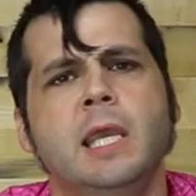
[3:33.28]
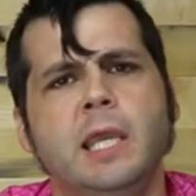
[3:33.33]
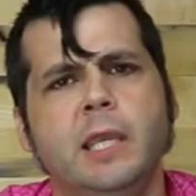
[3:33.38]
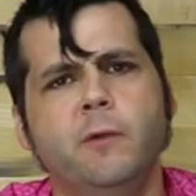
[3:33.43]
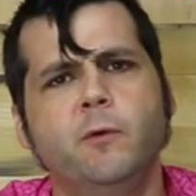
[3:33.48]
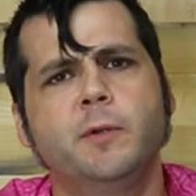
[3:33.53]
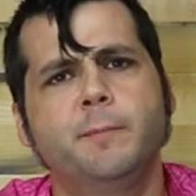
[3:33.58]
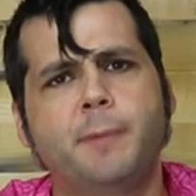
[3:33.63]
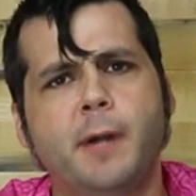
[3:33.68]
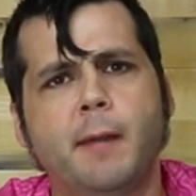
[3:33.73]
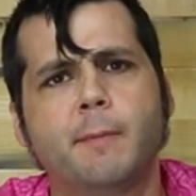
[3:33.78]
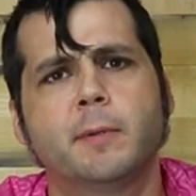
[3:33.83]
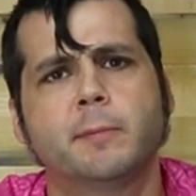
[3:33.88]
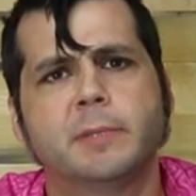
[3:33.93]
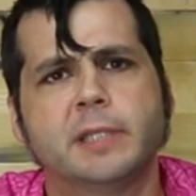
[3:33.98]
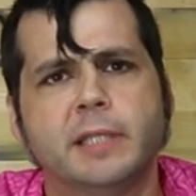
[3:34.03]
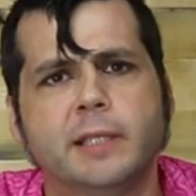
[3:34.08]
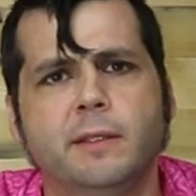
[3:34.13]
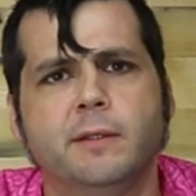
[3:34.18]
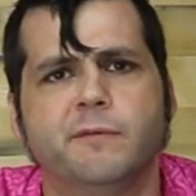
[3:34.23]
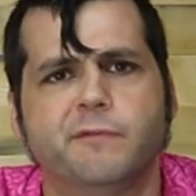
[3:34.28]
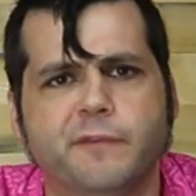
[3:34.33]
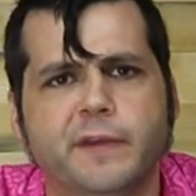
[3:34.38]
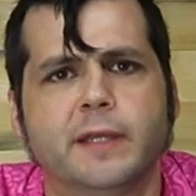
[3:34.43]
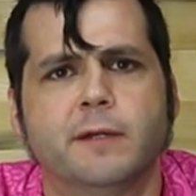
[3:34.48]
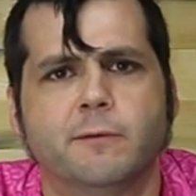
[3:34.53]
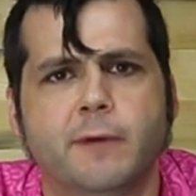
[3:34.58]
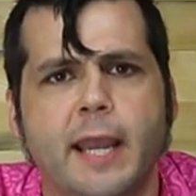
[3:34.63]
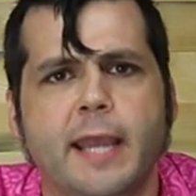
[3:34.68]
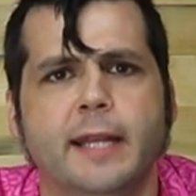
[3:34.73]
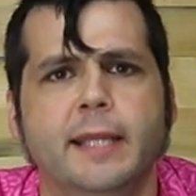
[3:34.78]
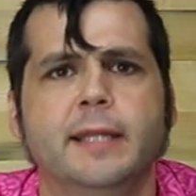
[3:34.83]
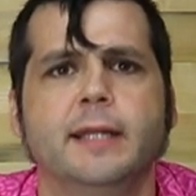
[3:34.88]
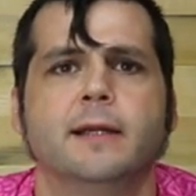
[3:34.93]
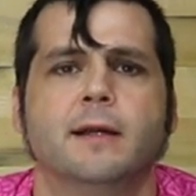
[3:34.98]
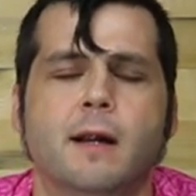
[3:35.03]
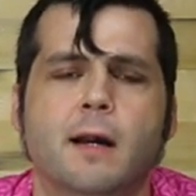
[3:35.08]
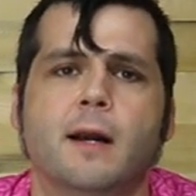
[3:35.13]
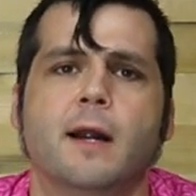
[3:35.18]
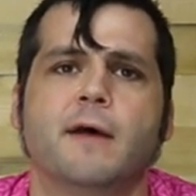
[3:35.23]
He would probably fit right in
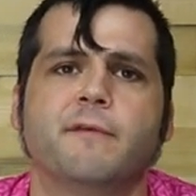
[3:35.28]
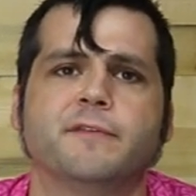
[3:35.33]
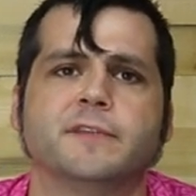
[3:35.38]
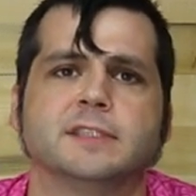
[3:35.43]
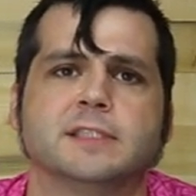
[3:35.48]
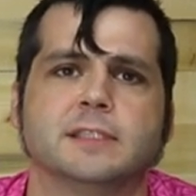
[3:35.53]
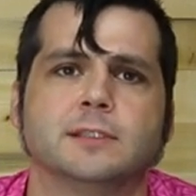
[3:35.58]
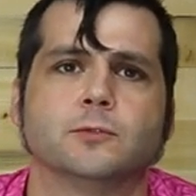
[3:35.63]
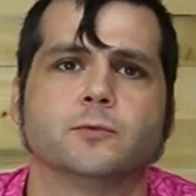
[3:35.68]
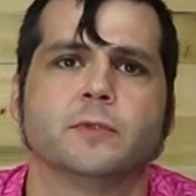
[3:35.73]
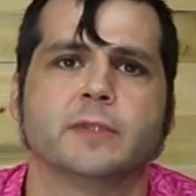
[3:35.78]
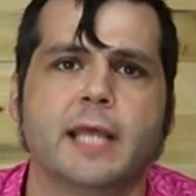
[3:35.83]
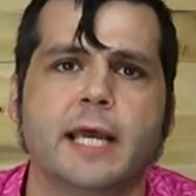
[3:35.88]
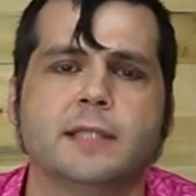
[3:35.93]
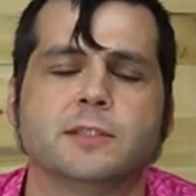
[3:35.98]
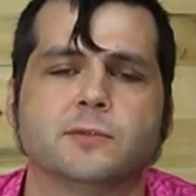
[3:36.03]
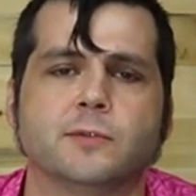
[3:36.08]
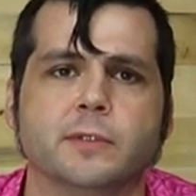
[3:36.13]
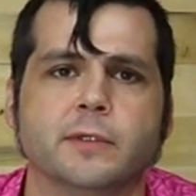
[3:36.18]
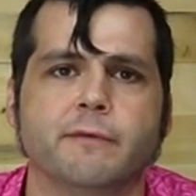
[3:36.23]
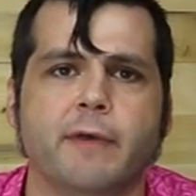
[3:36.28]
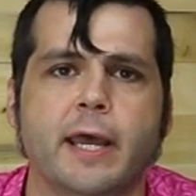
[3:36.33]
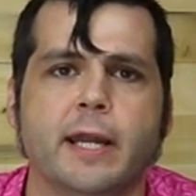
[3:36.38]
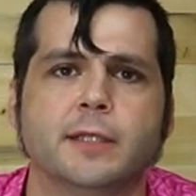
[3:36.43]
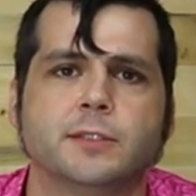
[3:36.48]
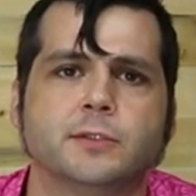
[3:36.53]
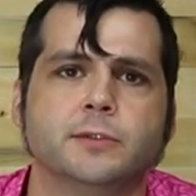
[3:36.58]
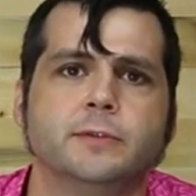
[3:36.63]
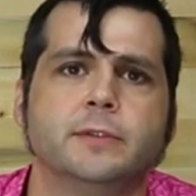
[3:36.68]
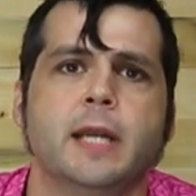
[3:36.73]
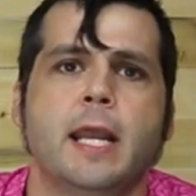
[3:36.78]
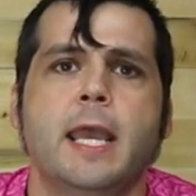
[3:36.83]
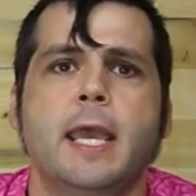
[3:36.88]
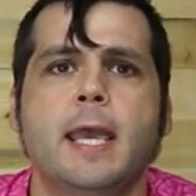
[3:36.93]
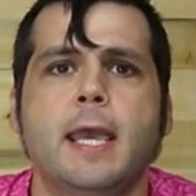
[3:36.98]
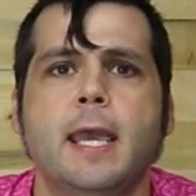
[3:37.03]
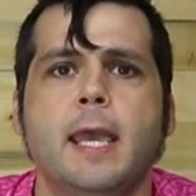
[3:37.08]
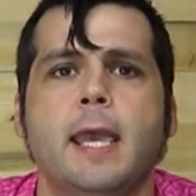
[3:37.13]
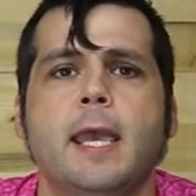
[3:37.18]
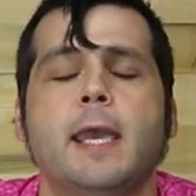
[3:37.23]
our offices with that sort of attitude.
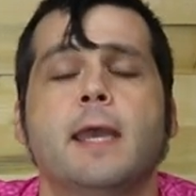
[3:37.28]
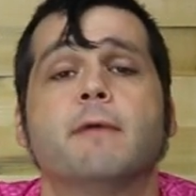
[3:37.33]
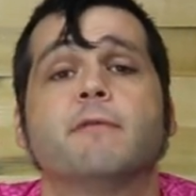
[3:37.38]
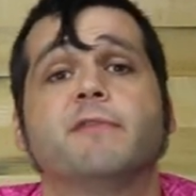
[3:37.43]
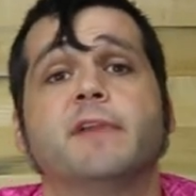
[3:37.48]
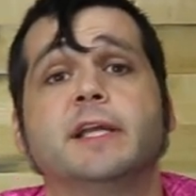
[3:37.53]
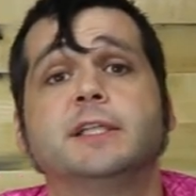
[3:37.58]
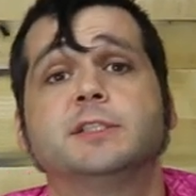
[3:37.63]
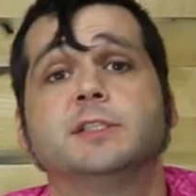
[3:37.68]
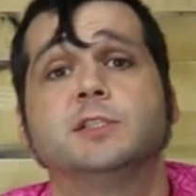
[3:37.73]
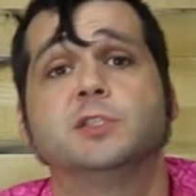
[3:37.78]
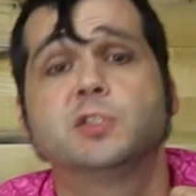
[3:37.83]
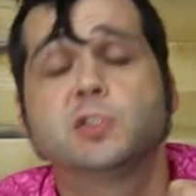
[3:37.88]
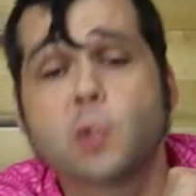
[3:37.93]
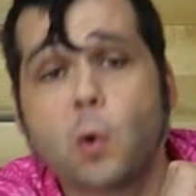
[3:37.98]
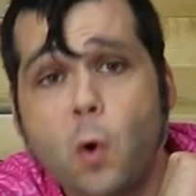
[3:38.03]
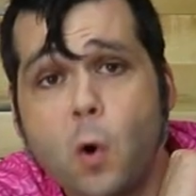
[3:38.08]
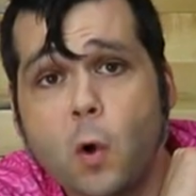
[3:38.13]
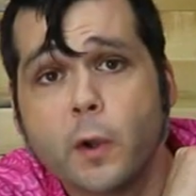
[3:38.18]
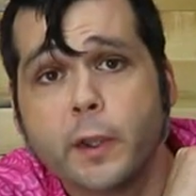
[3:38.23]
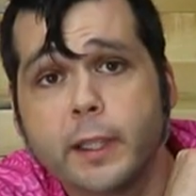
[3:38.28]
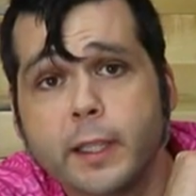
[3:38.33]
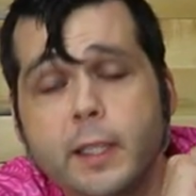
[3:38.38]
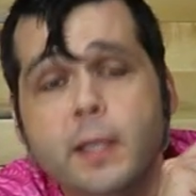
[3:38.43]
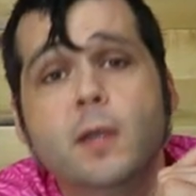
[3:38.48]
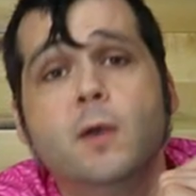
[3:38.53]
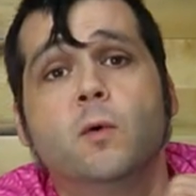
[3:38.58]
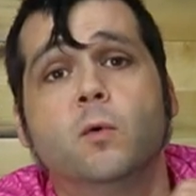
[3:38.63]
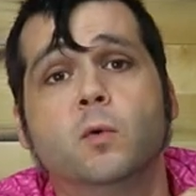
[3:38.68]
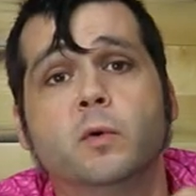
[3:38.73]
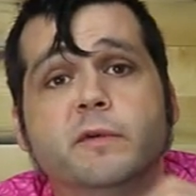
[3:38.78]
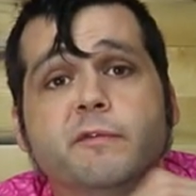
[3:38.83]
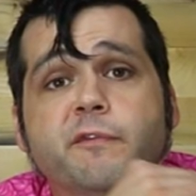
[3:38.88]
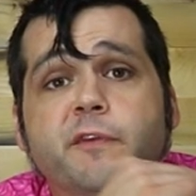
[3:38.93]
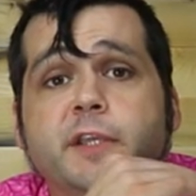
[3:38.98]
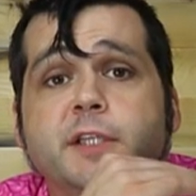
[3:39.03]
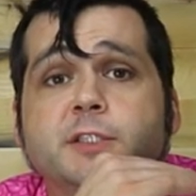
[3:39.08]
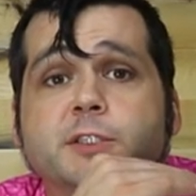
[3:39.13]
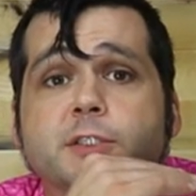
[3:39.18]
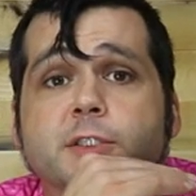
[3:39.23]
Fletch's toy would
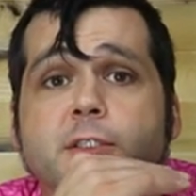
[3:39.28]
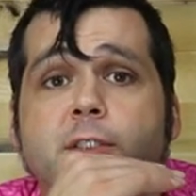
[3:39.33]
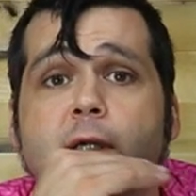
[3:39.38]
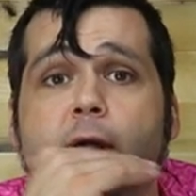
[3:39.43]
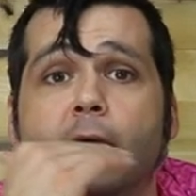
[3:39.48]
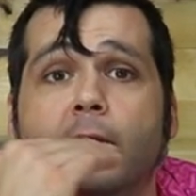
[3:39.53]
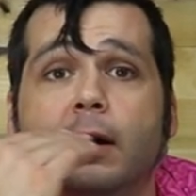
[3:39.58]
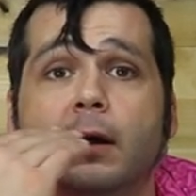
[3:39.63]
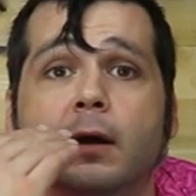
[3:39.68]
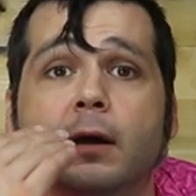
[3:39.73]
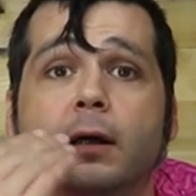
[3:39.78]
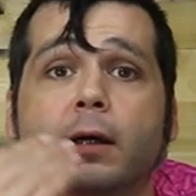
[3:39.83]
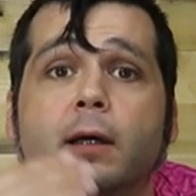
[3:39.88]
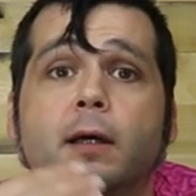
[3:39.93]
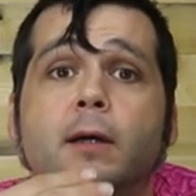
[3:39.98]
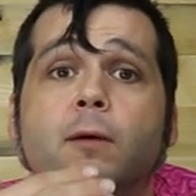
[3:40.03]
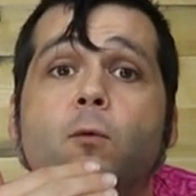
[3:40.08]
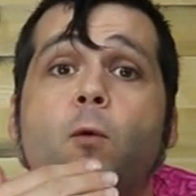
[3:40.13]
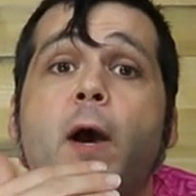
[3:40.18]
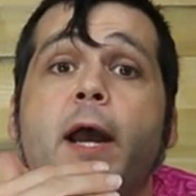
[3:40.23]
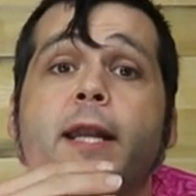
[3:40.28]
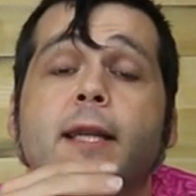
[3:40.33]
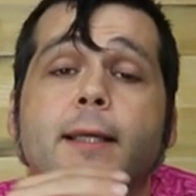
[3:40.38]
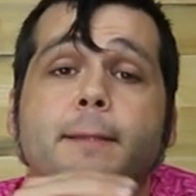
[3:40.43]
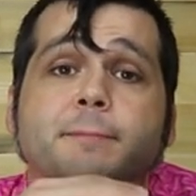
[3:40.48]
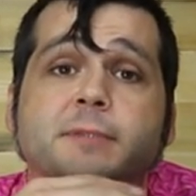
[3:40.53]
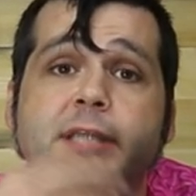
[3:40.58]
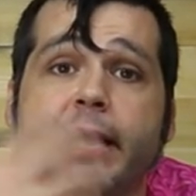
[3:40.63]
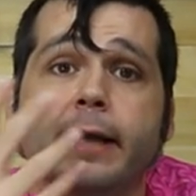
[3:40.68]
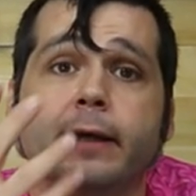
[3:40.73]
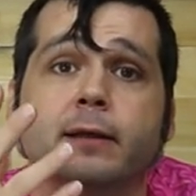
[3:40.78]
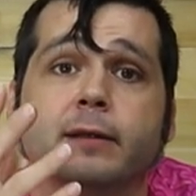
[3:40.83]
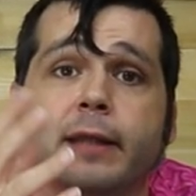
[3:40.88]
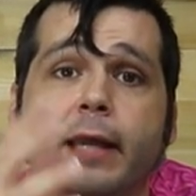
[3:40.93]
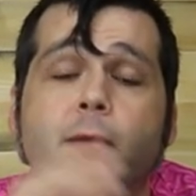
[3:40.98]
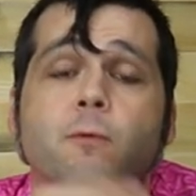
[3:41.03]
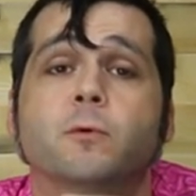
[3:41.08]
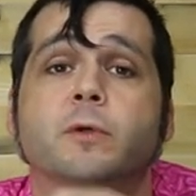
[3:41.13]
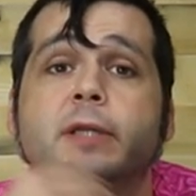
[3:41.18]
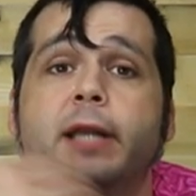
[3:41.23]
feature a wind-up tail
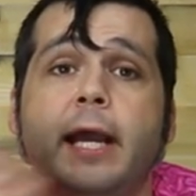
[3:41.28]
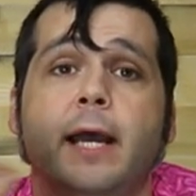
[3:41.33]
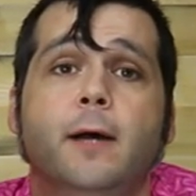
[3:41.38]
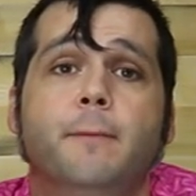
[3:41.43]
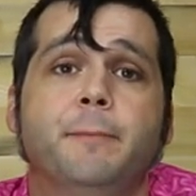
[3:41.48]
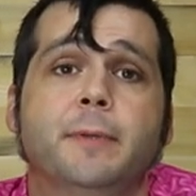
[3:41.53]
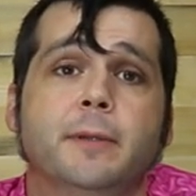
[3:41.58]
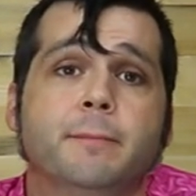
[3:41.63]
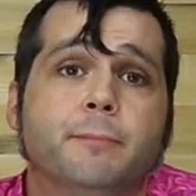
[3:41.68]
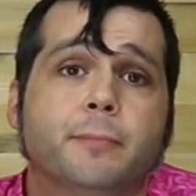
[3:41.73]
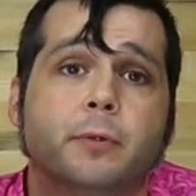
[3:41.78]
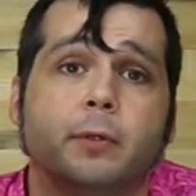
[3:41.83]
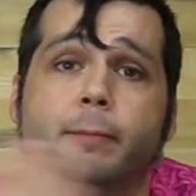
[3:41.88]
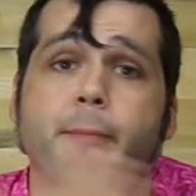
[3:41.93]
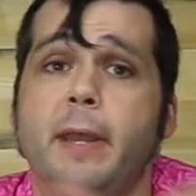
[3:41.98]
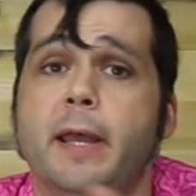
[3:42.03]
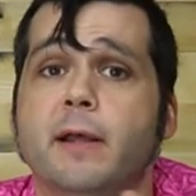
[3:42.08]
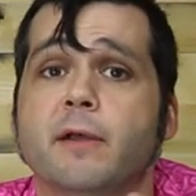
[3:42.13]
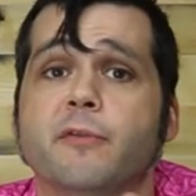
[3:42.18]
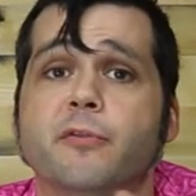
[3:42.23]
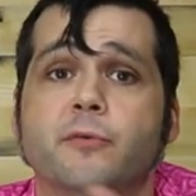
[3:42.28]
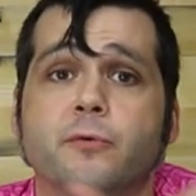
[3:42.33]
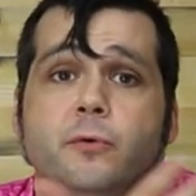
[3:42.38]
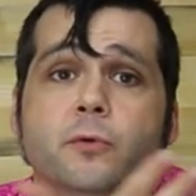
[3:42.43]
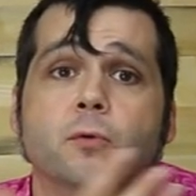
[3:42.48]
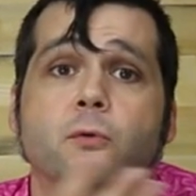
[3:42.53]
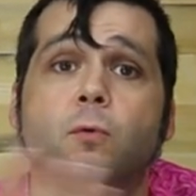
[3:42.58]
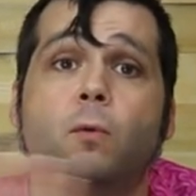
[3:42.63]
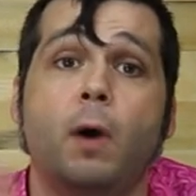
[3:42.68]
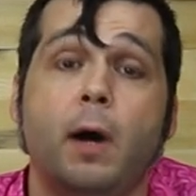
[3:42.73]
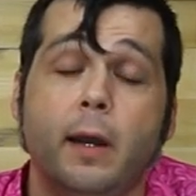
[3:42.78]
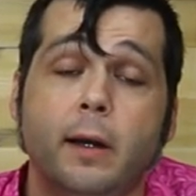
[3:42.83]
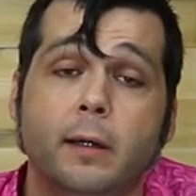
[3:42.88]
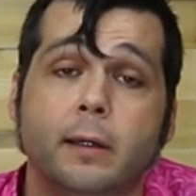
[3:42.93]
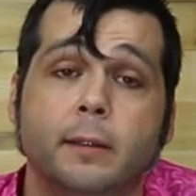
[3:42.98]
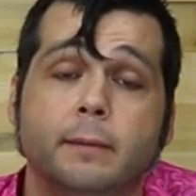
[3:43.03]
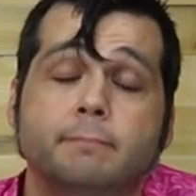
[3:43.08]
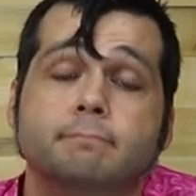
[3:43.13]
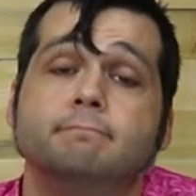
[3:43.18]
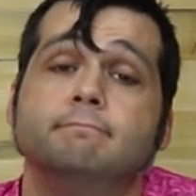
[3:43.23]
that would help him propel through
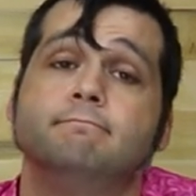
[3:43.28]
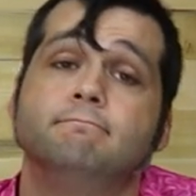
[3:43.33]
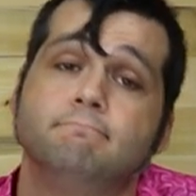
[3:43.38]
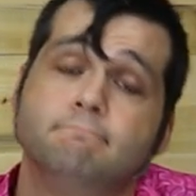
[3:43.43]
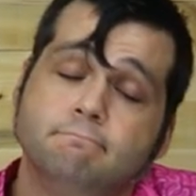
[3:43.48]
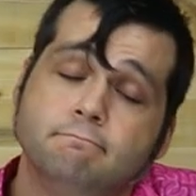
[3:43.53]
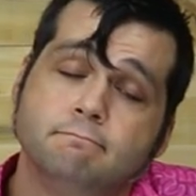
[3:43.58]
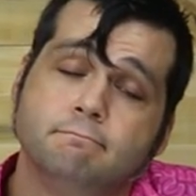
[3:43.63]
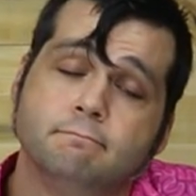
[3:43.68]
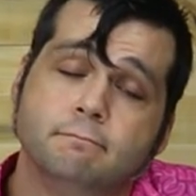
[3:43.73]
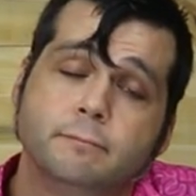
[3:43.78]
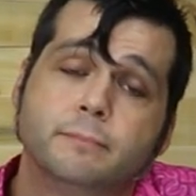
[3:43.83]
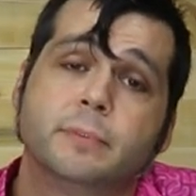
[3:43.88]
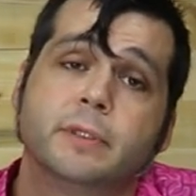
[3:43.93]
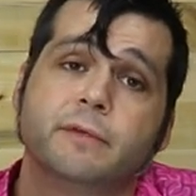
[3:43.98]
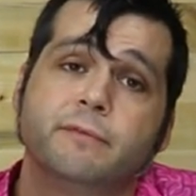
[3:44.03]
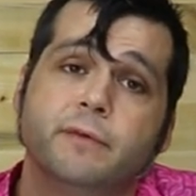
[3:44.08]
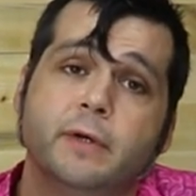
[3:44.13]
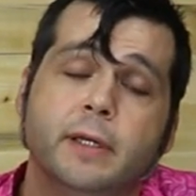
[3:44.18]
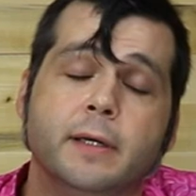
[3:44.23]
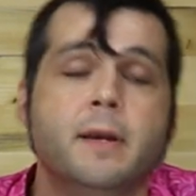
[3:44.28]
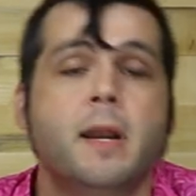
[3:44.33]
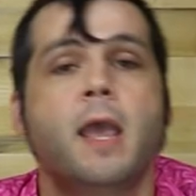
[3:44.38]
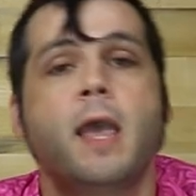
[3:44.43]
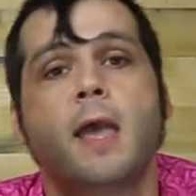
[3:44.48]
water. Pretty fun.